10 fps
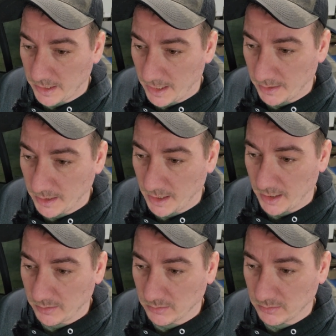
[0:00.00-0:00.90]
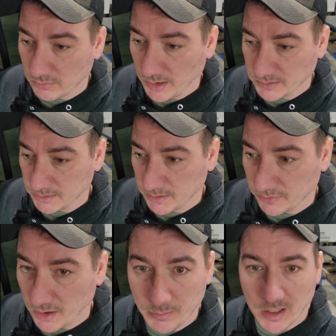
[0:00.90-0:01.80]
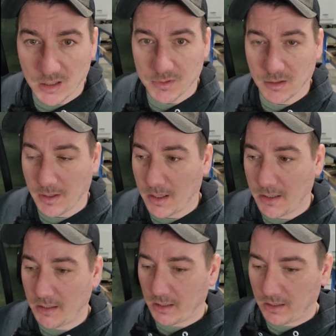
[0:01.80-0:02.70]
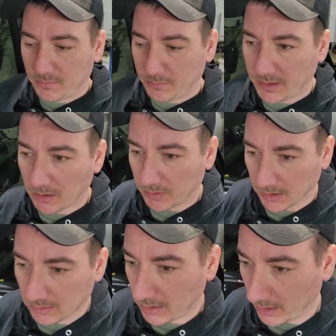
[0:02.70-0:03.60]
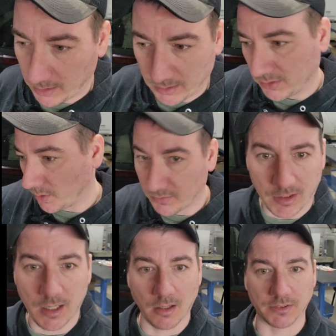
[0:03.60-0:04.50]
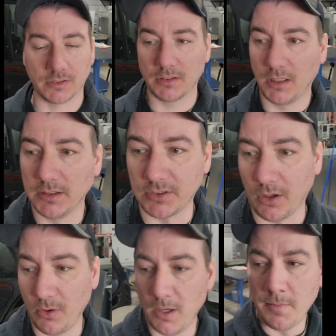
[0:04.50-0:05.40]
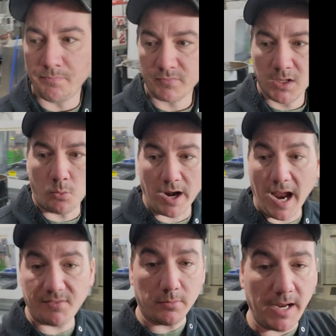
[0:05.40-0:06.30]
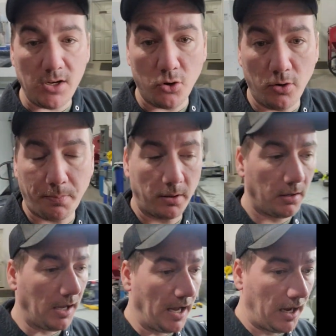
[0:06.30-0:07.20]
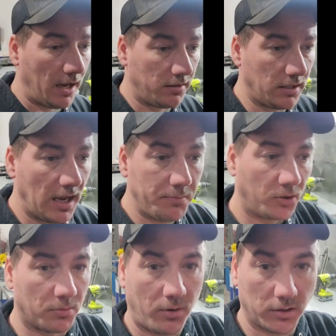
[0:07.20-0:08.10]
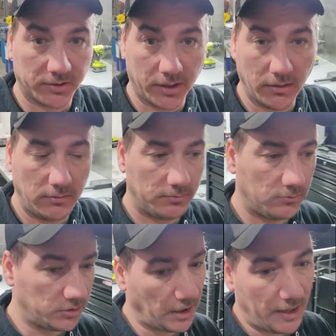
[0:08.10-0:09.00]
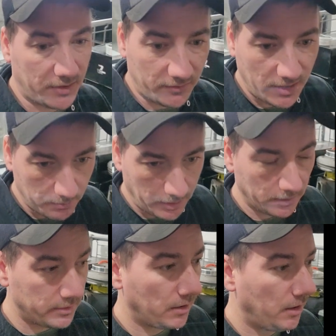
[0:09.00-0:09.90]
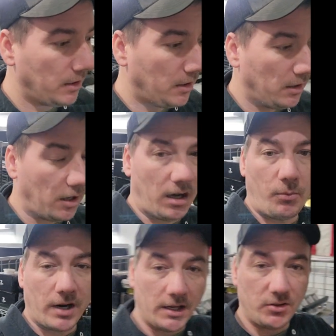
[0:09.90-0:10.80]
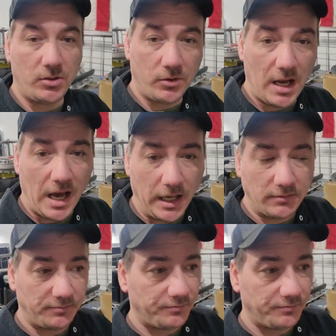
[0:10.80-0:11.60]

and then raise the frame back up to the body and be done with it and then do everything else. So when I have the main hoop and the A-pillar bars in, which I have to have them bent, uh, when I do that,